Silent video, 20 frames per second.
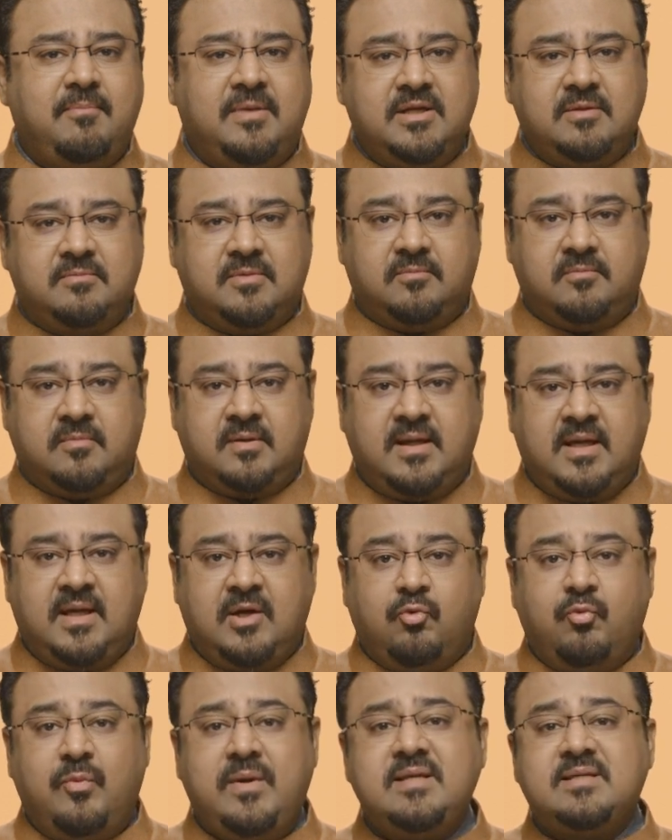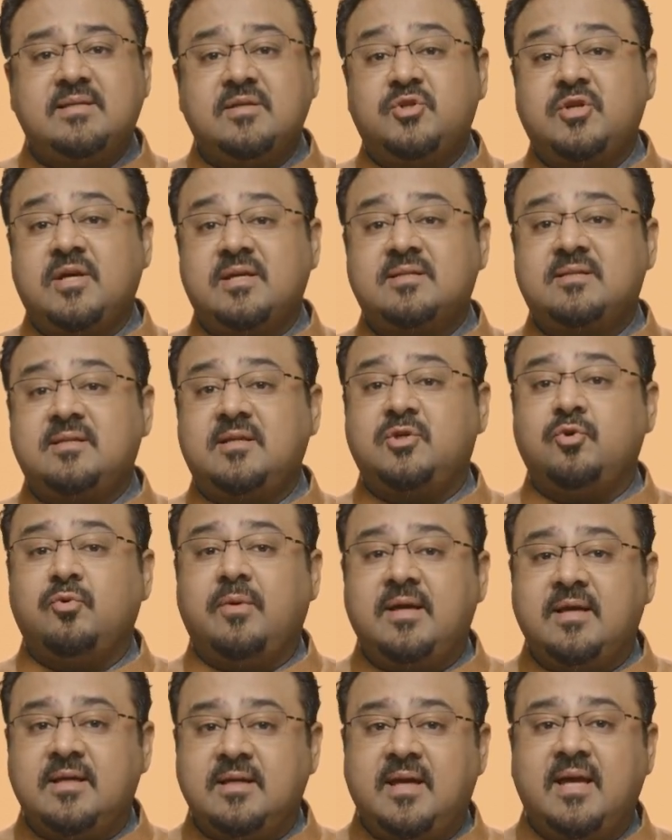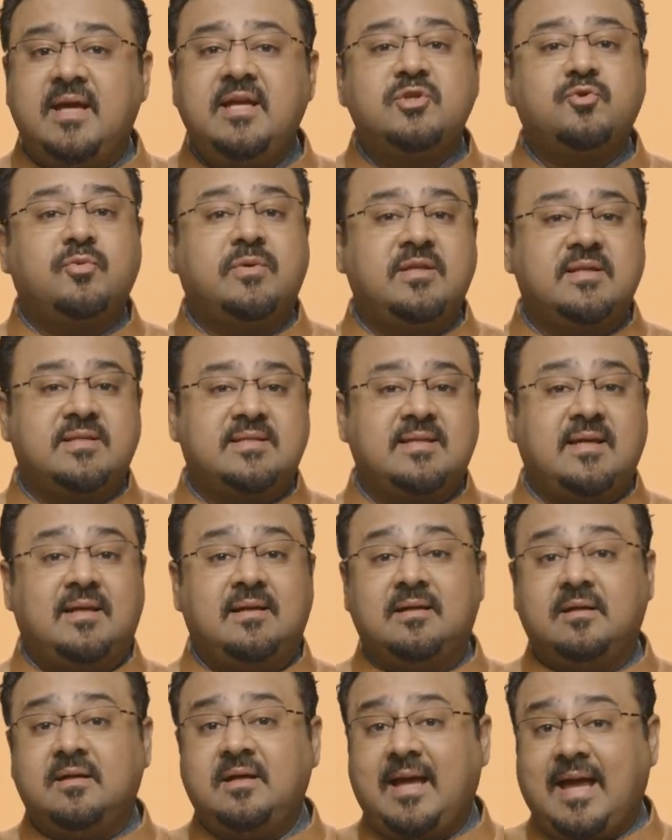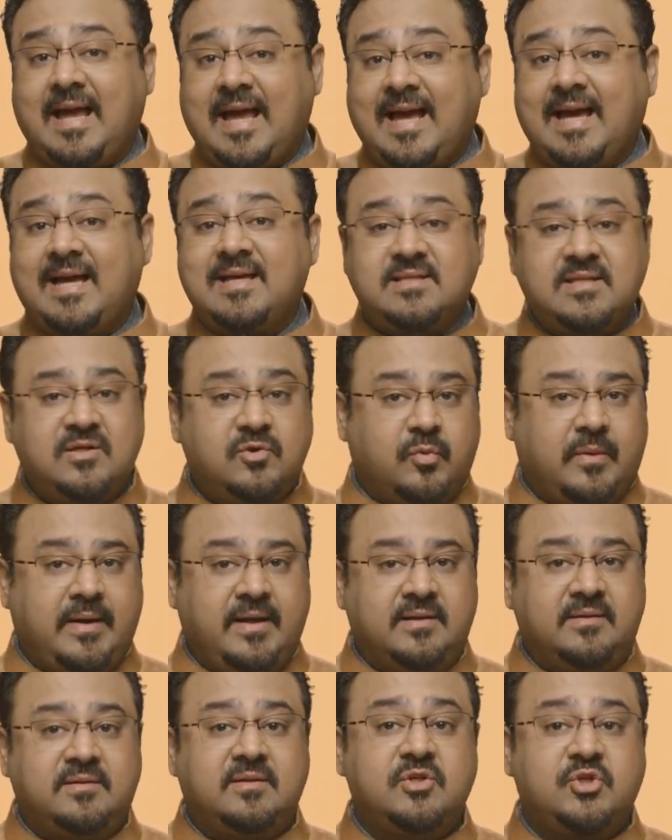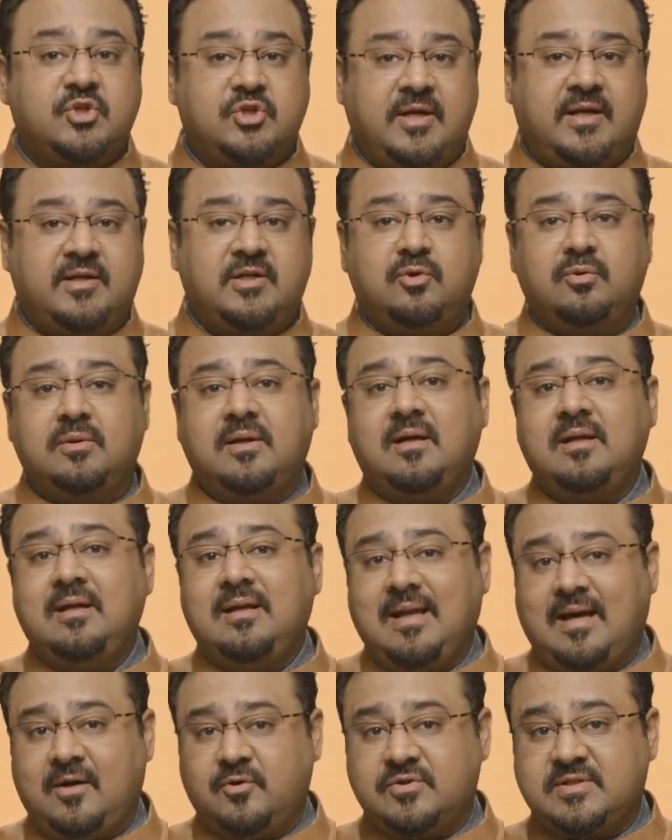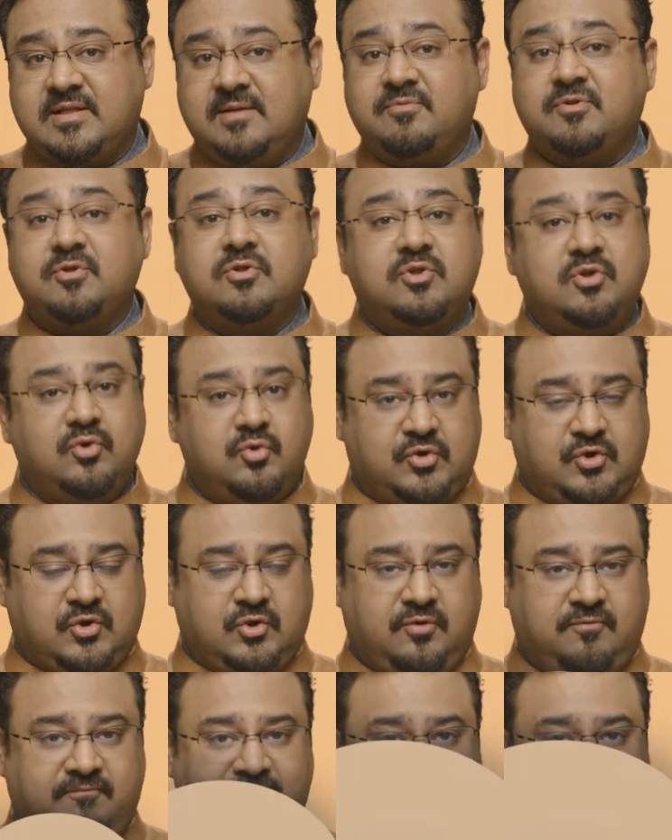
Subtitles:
minimum, we suggest that you engage with the seller as and when the schedule allows them to do so.